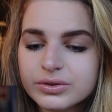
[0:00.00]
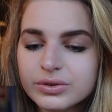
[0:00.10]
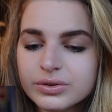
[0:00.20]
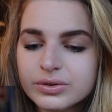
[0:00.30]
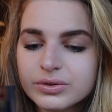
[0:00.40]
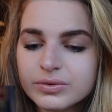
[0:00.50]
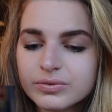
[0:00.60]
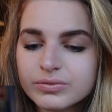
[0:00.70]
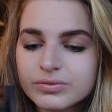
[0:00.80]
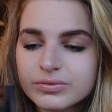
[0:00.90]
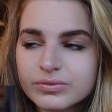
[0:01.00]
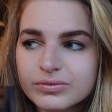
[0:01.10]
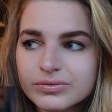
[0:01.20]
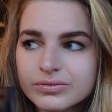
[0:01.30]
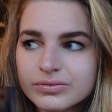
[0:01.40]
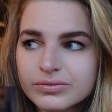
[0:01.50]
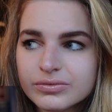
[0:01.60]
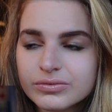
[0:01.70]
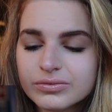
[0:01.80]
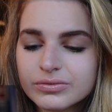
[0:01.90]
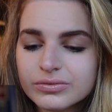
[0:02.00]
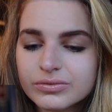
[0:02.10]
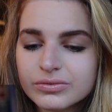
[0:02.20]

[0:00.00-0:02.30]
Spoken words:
The person shown says nothing.